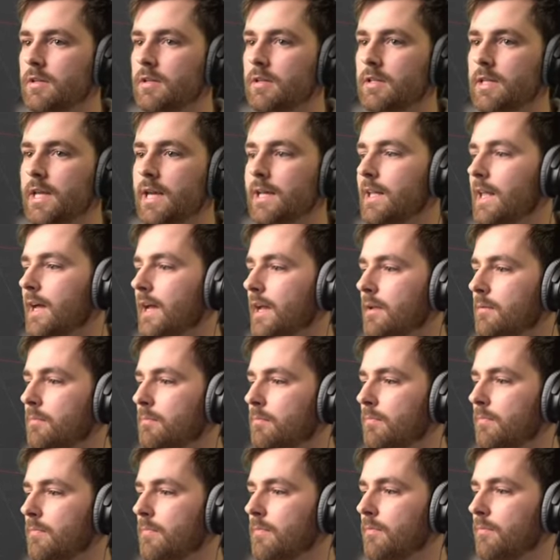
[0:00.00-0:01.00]
yeah, like
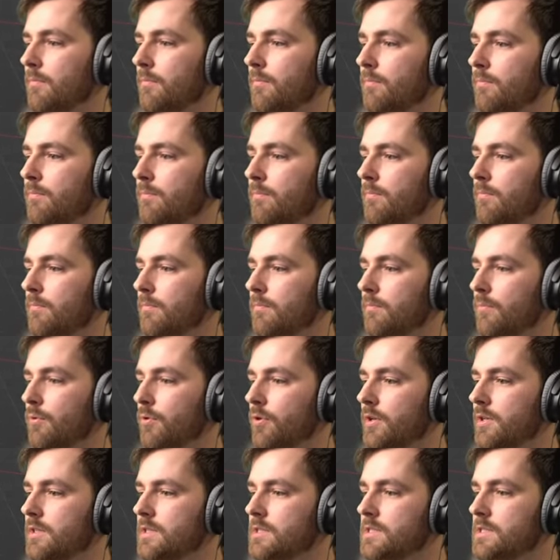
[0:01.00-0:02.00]

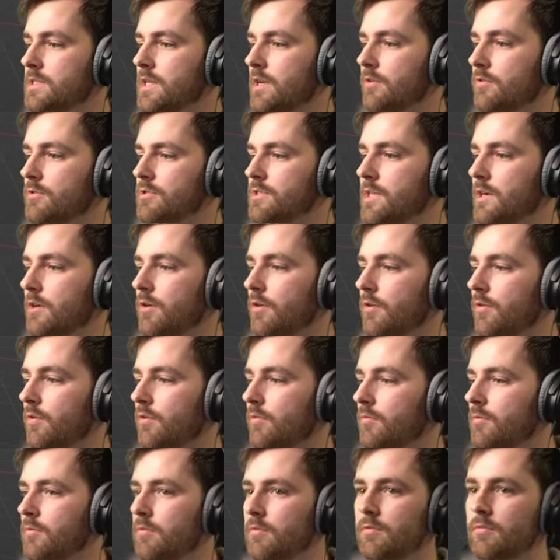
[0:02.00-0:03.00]

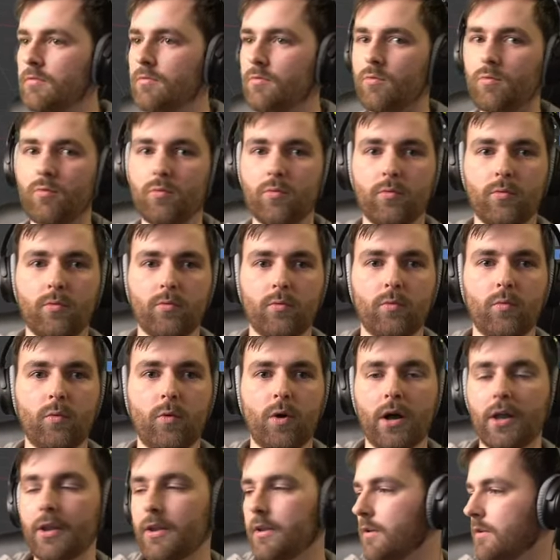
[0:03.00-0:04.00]

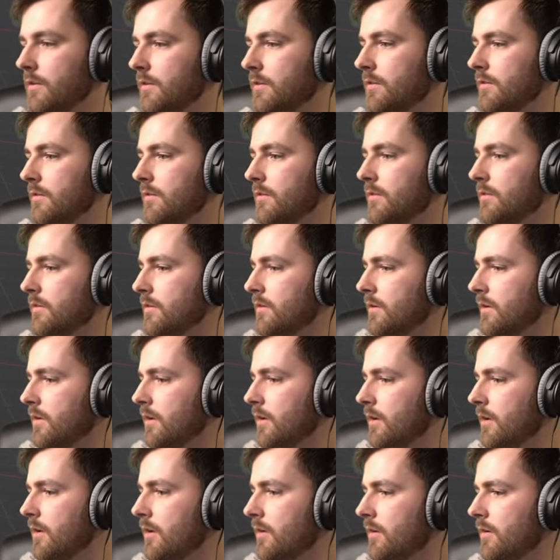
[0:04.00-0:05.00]
0.001,
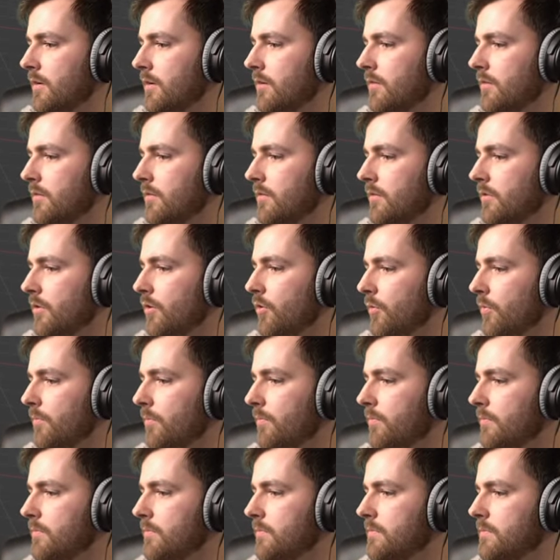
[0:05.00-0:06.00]
no,
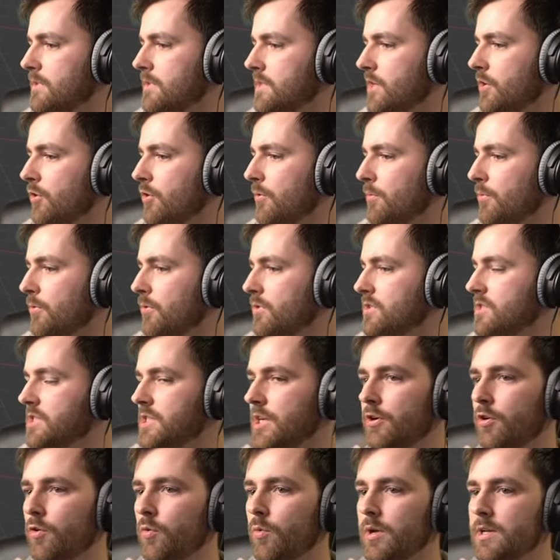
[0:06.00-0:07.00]

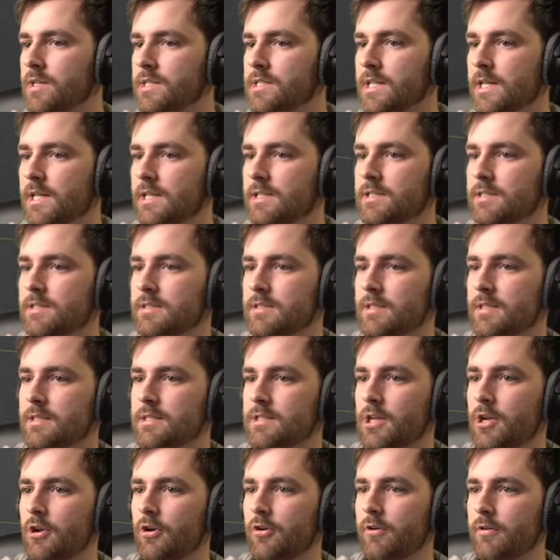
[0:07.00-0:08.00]
0.016 is
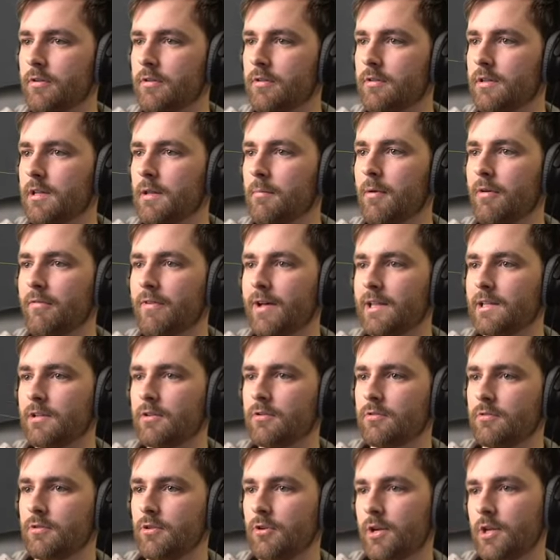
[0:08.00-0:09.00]
currently my
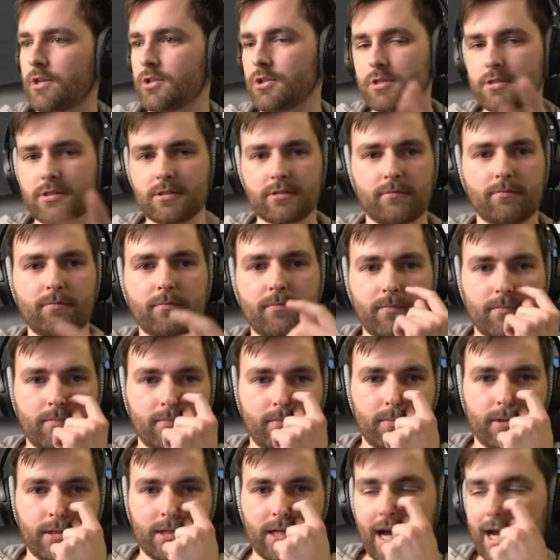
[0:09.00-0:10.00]
value. You can just
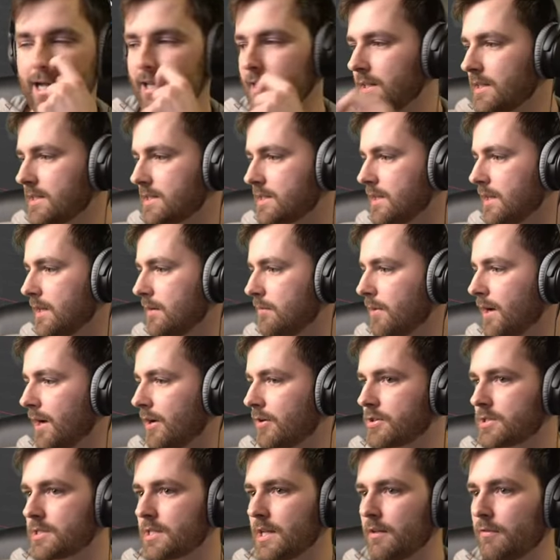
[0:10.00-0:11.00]
dial this in by
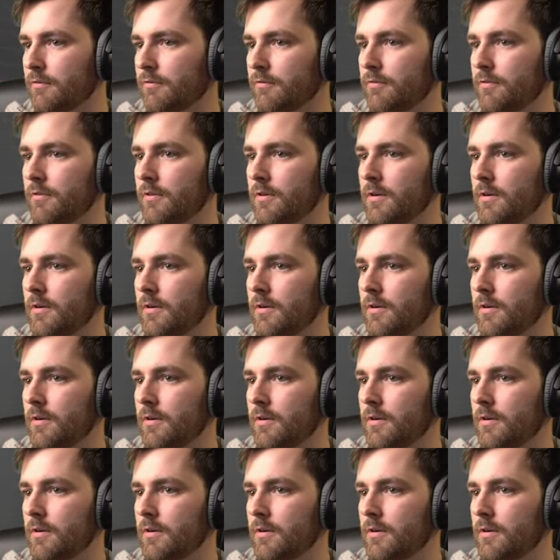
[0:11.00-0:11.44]
yourself.